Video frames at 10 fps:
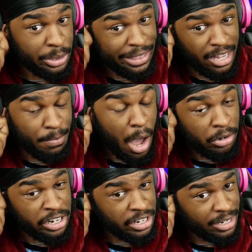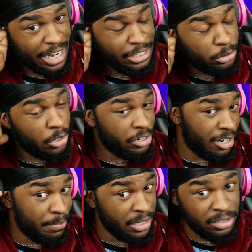anything about her, and I don't know
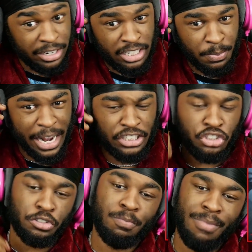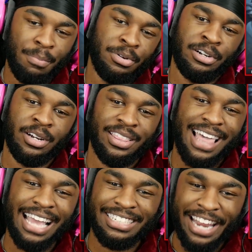her abilities, but I just remember
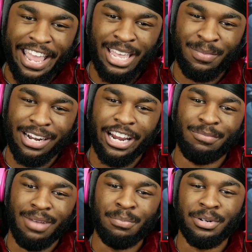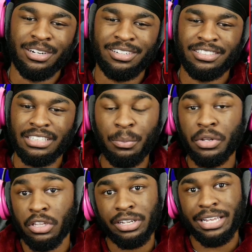that name, and I remember
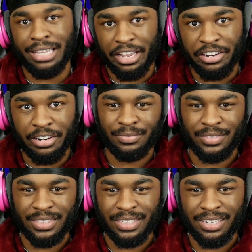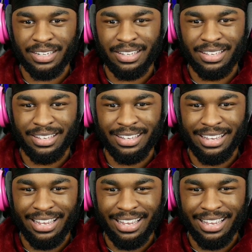someone looking like her.
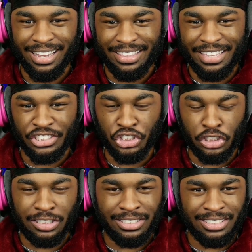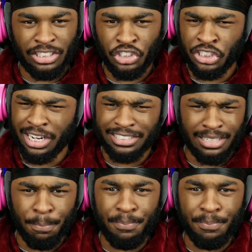And then she does some